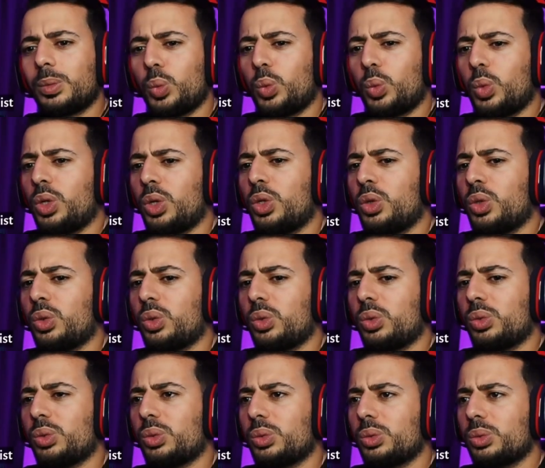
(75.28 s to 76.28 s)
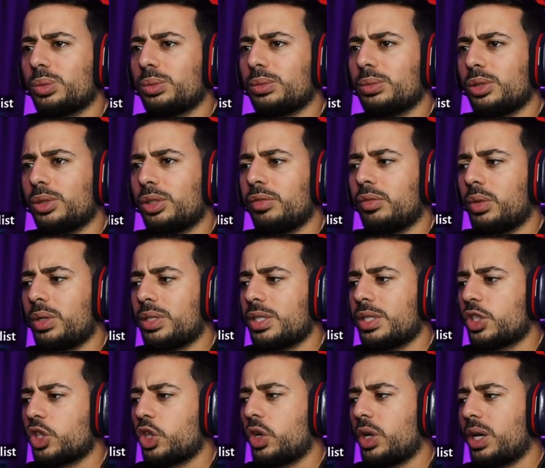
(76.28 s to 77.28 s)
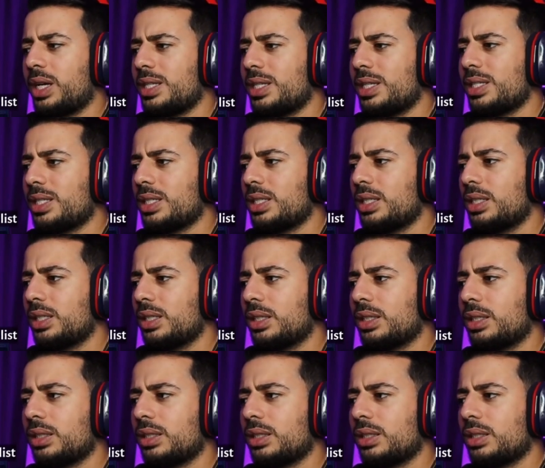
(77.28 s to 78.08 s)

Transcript: Whoa, her voice is crazy.